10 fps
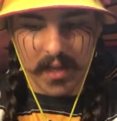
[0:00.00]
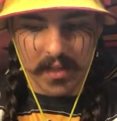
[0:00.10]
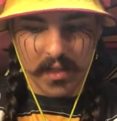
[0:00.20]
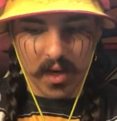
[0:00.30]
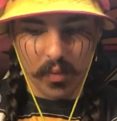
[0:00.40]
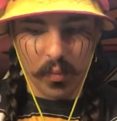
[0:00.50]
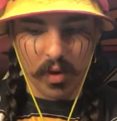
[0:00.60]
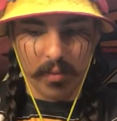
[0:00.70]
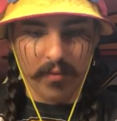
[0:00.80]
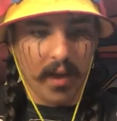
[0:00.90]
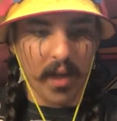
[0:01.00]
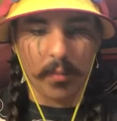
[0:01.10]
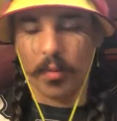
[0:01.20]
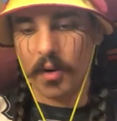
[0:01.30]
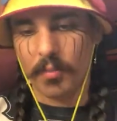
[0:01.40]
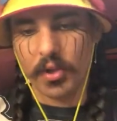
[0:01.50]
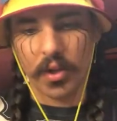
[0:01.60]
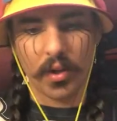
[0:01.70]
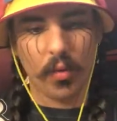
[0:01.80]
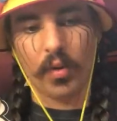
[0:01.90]
this card will be valuable. But I'm
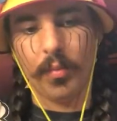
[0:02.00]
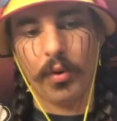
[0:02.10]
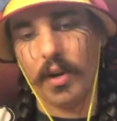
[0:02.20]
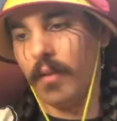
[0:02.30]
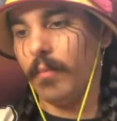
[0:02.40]
sure they'll reprint it.